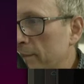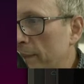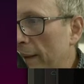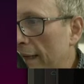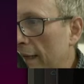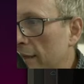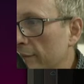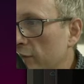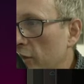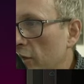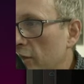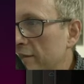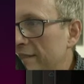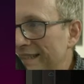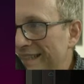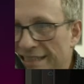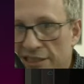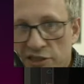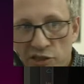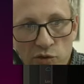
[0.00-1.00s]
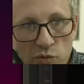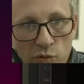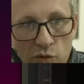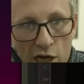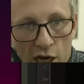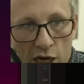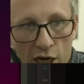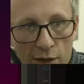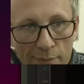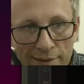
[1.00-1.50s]
being converted into
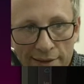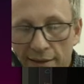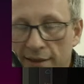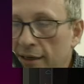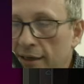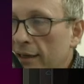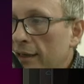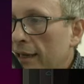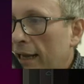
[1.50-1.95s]
carbon